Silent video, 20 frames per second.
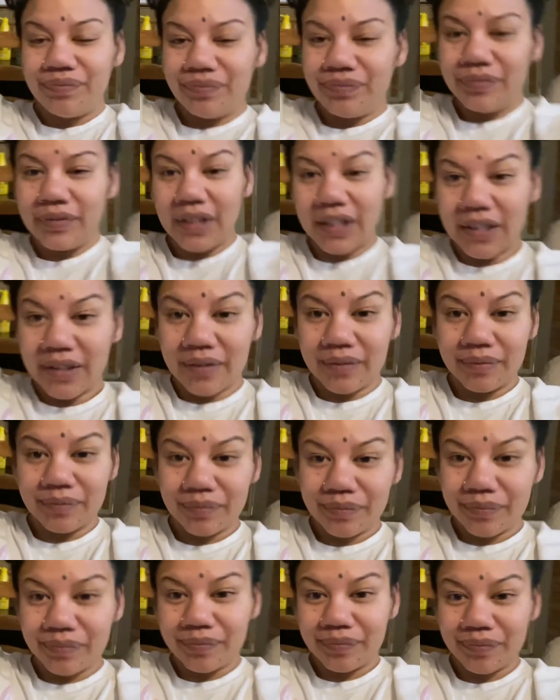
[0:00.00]
yeah.
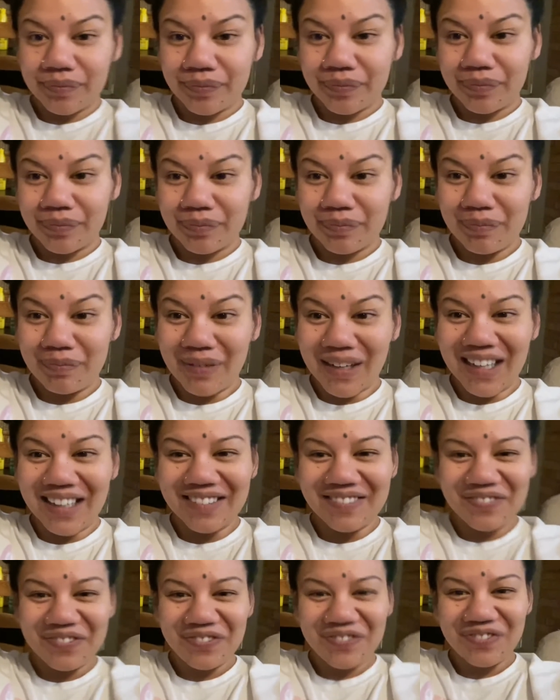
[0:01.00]
But
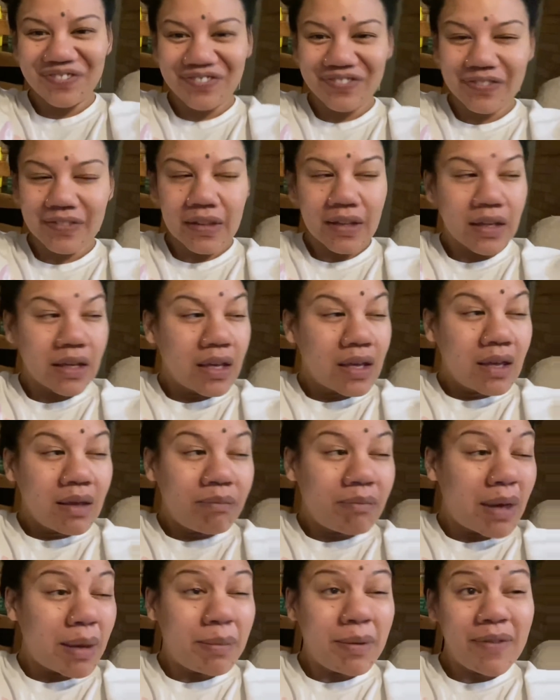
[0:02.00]

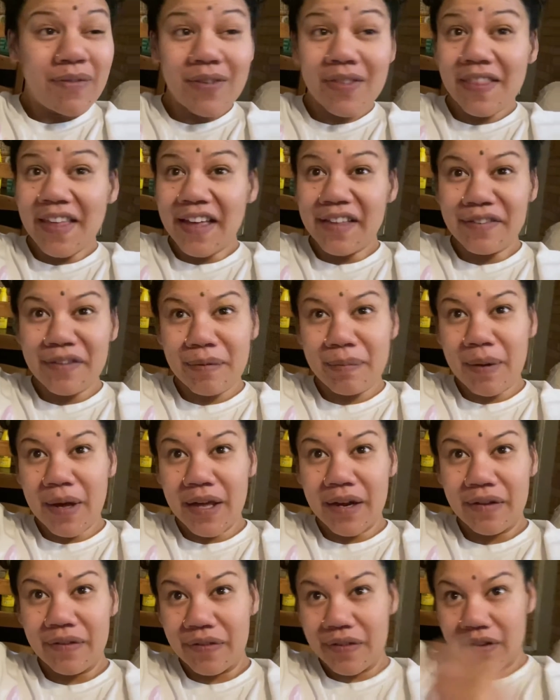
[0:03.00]
maybe even that's a
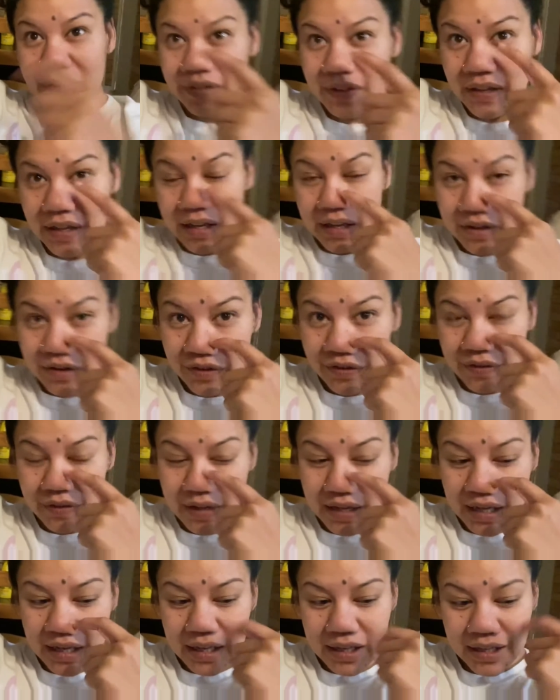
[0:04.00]
part of the
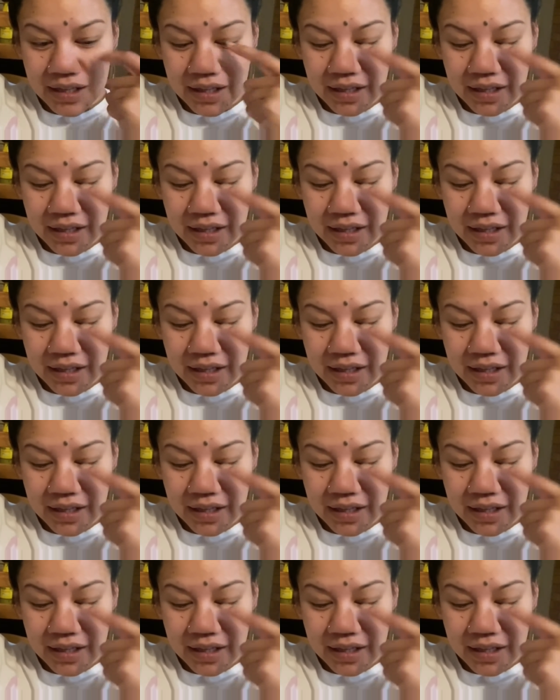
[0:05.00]
deconditioning.